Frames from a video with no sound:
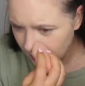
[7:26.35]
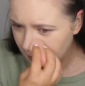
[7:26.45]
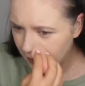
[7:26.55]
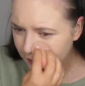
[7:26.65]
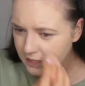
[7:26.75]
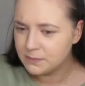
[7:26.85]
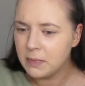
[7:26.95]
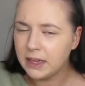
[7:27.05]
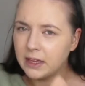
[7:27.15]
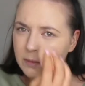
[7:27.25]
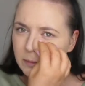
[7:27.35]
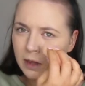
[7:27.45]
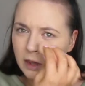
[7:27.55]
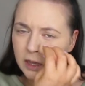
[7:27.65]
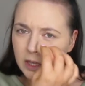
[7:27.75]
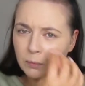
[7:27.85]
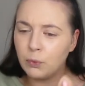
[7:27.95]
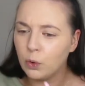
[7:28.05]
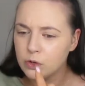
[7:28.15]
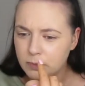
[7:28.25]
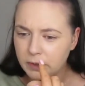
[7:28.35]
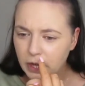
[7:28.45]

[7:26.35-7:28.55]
Like it's making my pores on my